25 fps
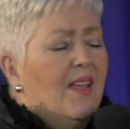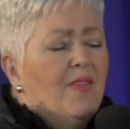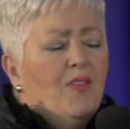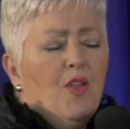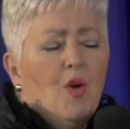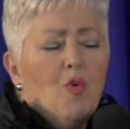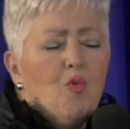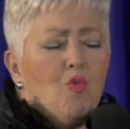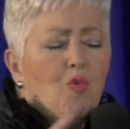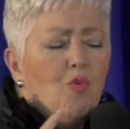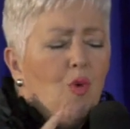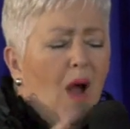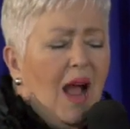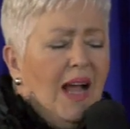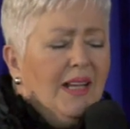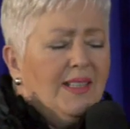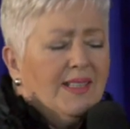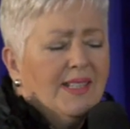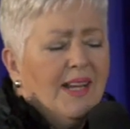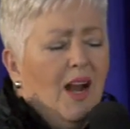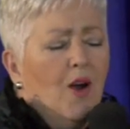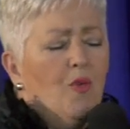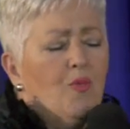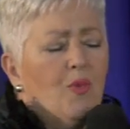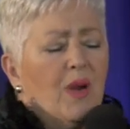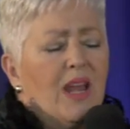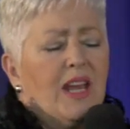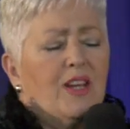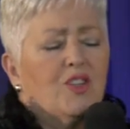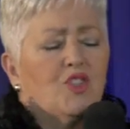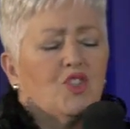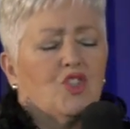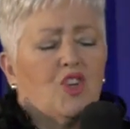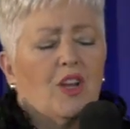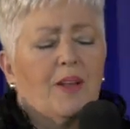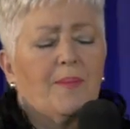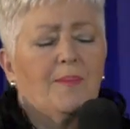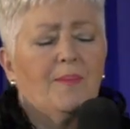in the right
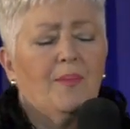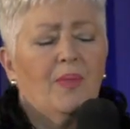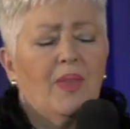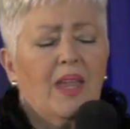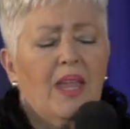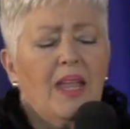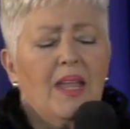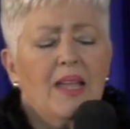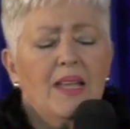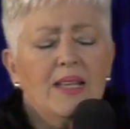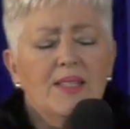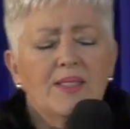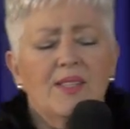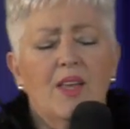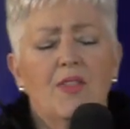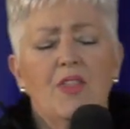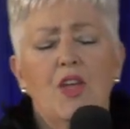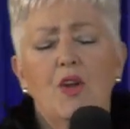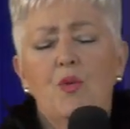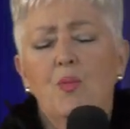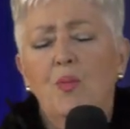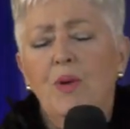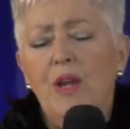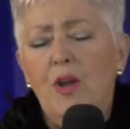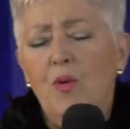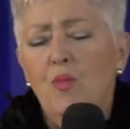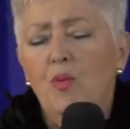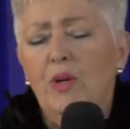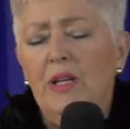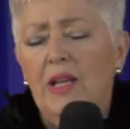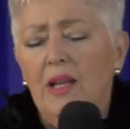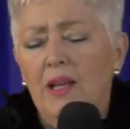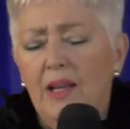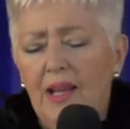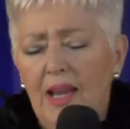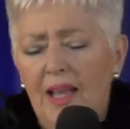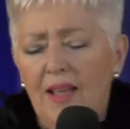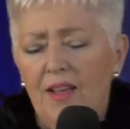direction so that we would
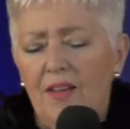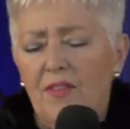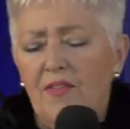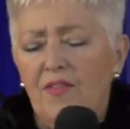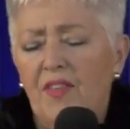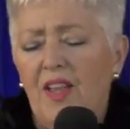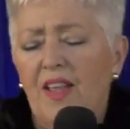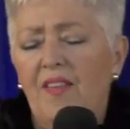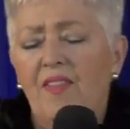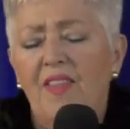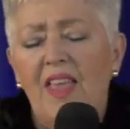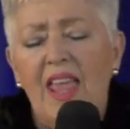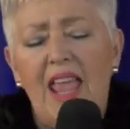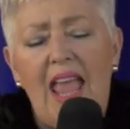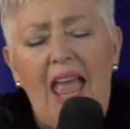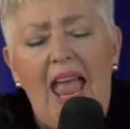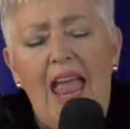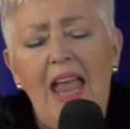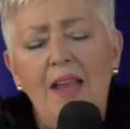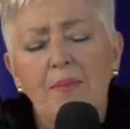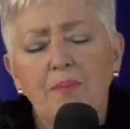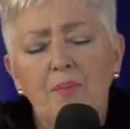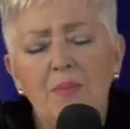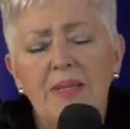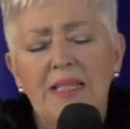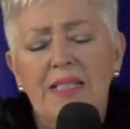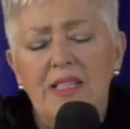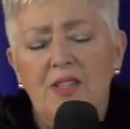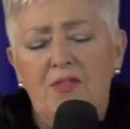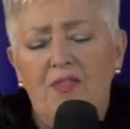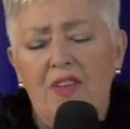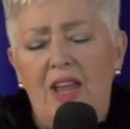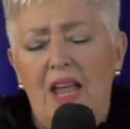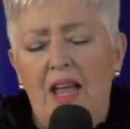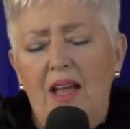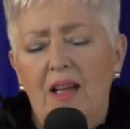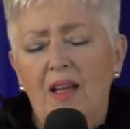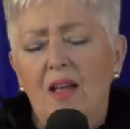live in the
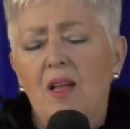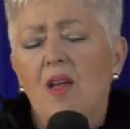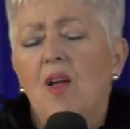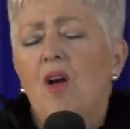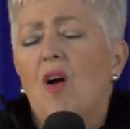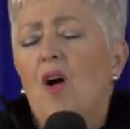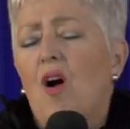atmosphere